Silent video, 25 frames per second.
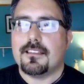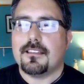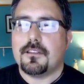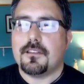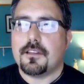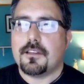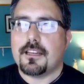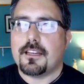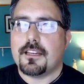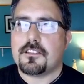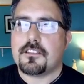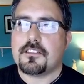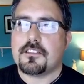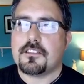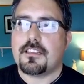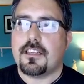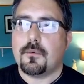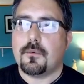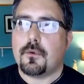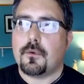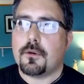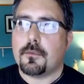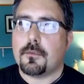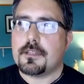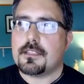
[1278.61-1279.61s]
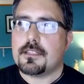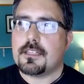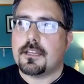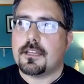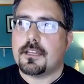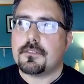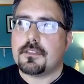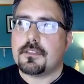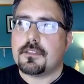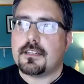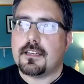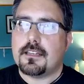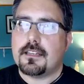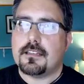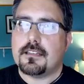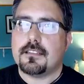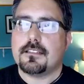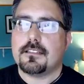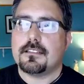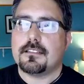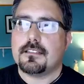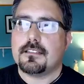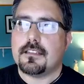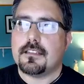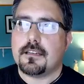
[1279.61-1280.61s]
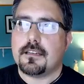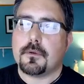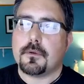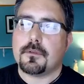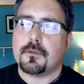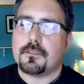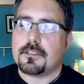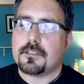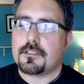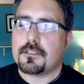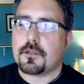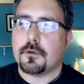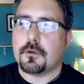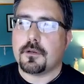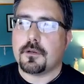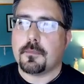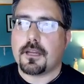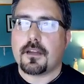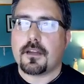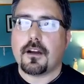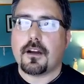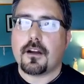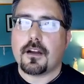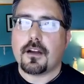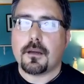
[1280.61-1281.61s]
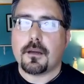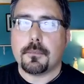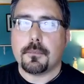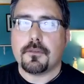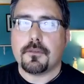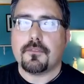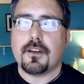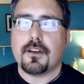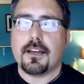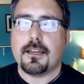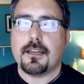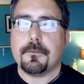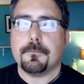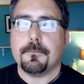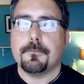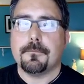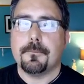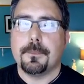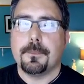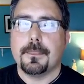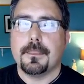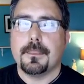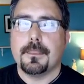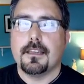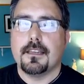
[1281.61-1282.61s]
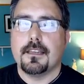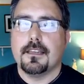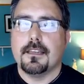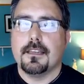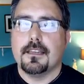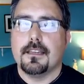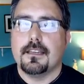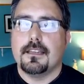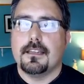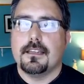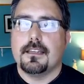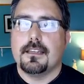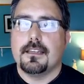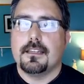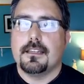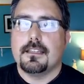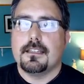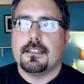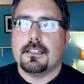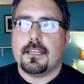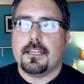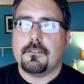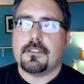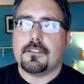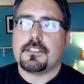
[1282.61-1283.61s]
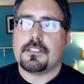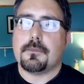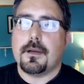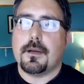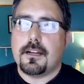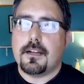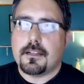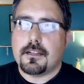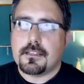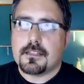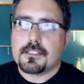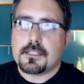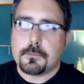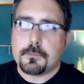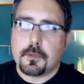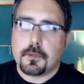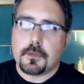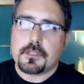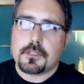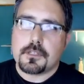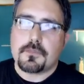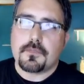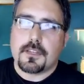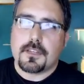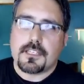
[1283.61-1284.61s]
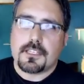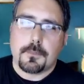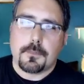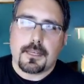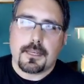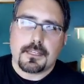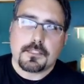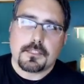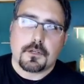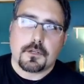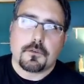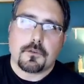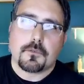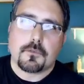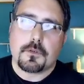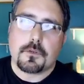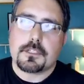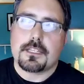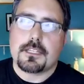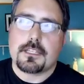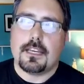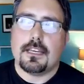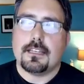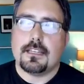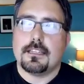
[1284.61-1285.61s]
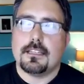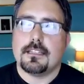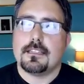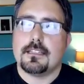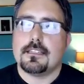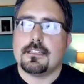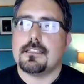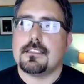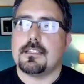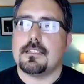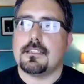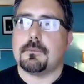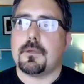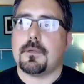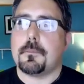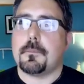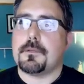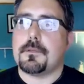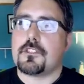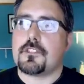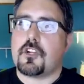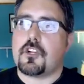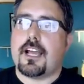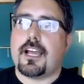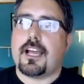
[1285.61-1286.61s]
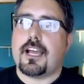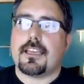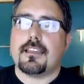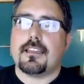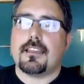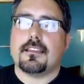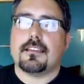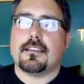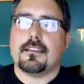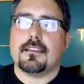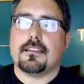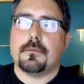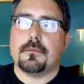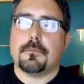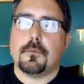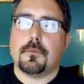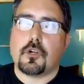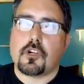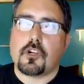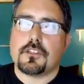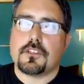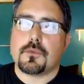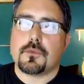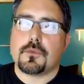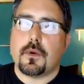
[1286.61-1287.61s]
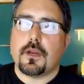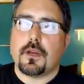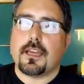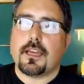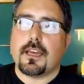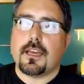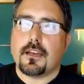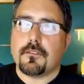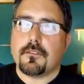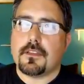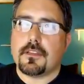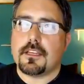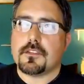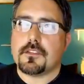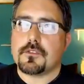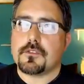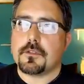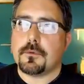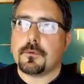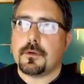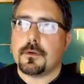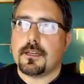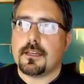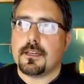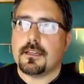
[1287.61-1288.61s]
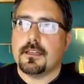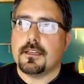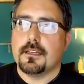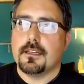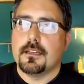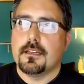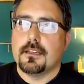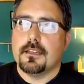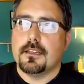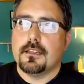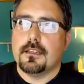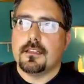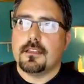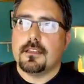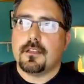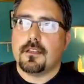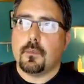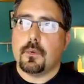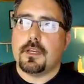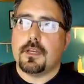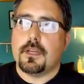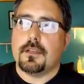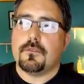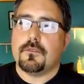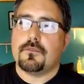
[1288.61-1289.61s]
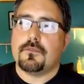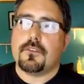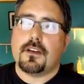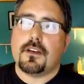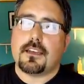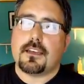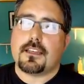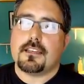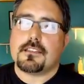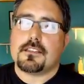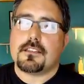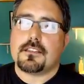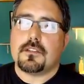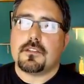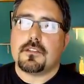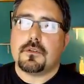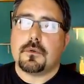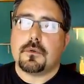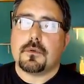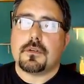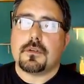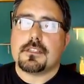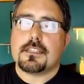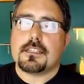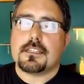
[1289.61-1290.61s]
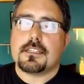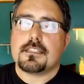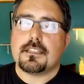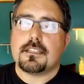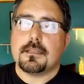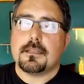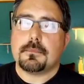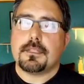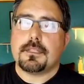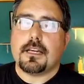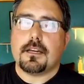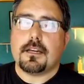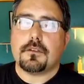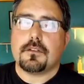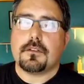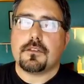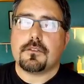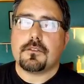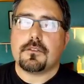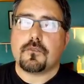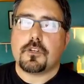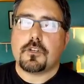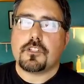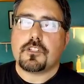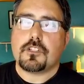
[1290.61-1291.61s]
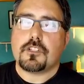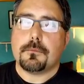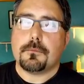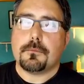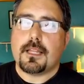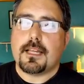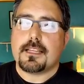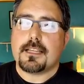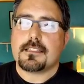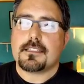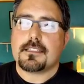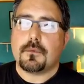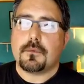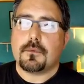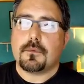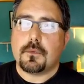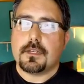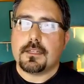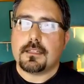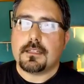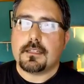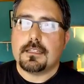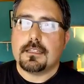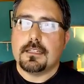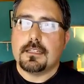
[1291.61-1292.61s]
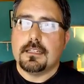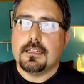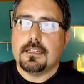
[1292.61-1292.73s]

You guys just stay warm and safe tonight. I'm just going to my car. I'll be fine." David smiled as he pulled his face mask over his head, zipped up his jacket, and pushed his way out of the entryway. The wind fought against the door as he slipped out into the frigid, blasting wind.